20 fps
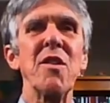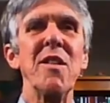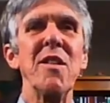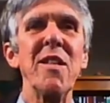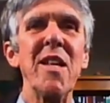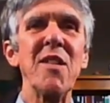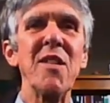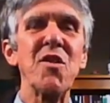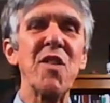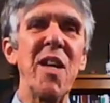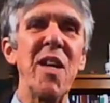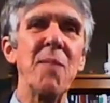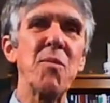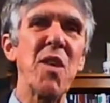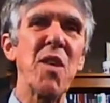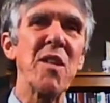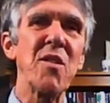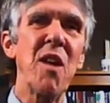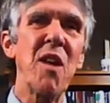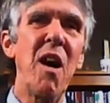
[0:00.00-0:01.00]
And then Sam
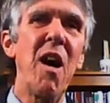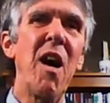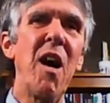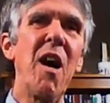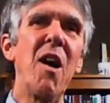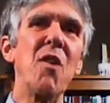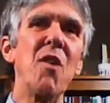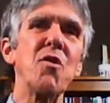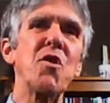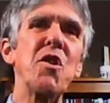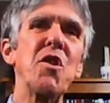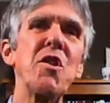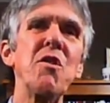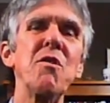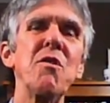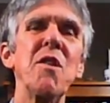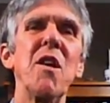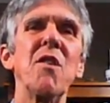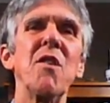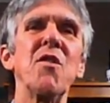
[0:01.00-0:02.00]
says, "Oh, do
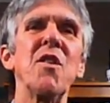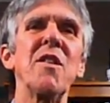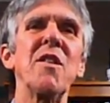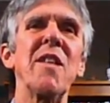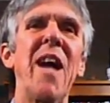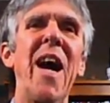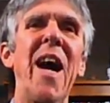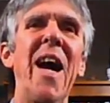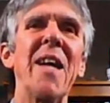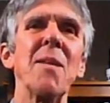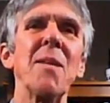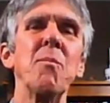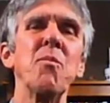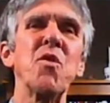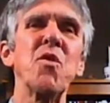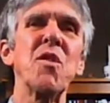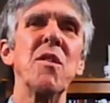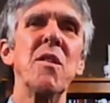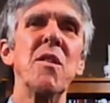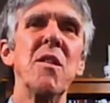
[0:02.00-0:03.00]
you know that
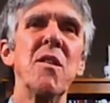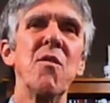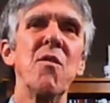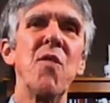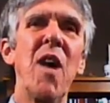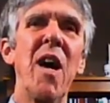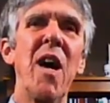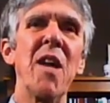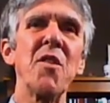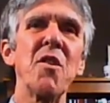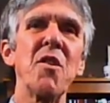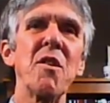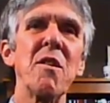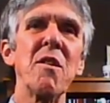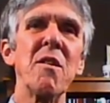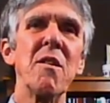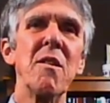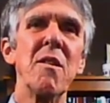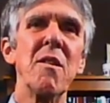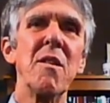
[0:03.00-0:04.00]
Adam's
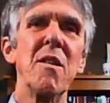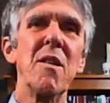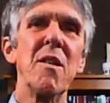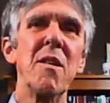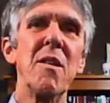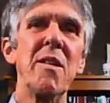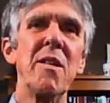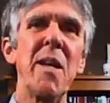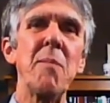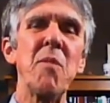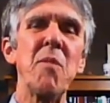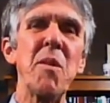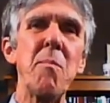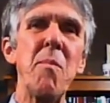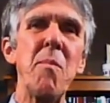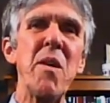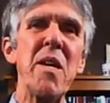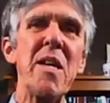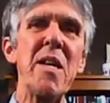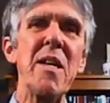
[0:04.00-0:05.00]
father, namely
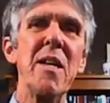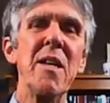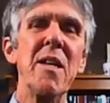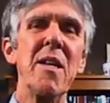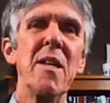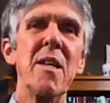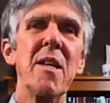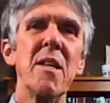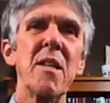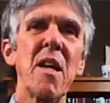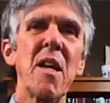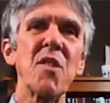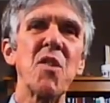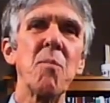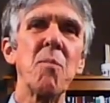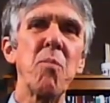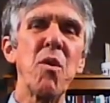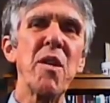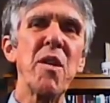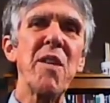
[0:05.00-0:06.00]
me,
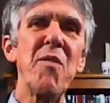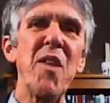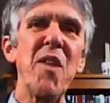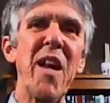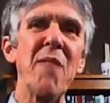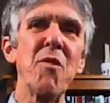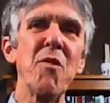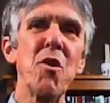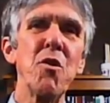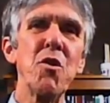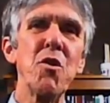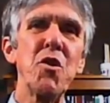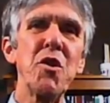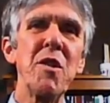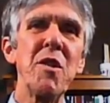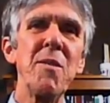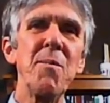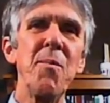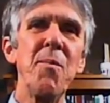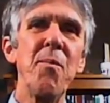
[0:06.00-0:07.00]
doesn't believe in
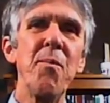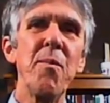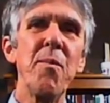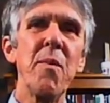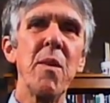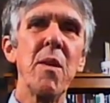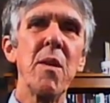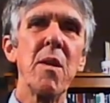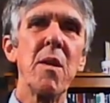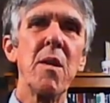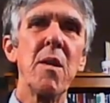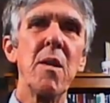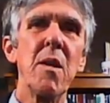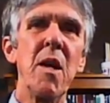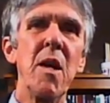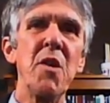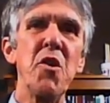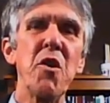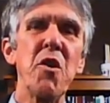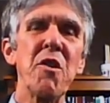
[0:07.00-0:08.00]
evolution?"
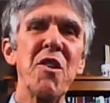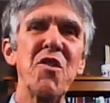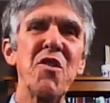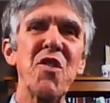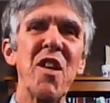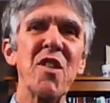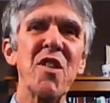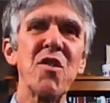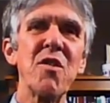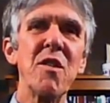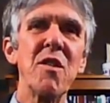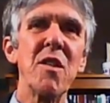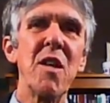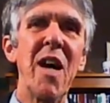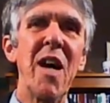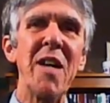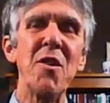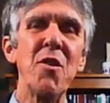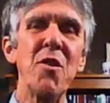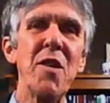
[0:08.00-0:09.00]
And Yuri says,
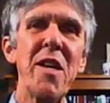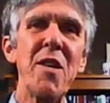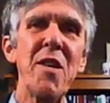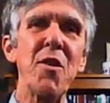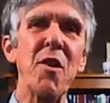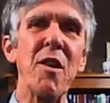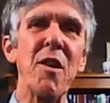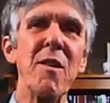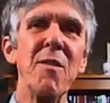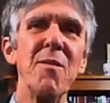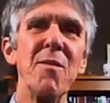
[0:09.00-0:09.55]
"I don't either."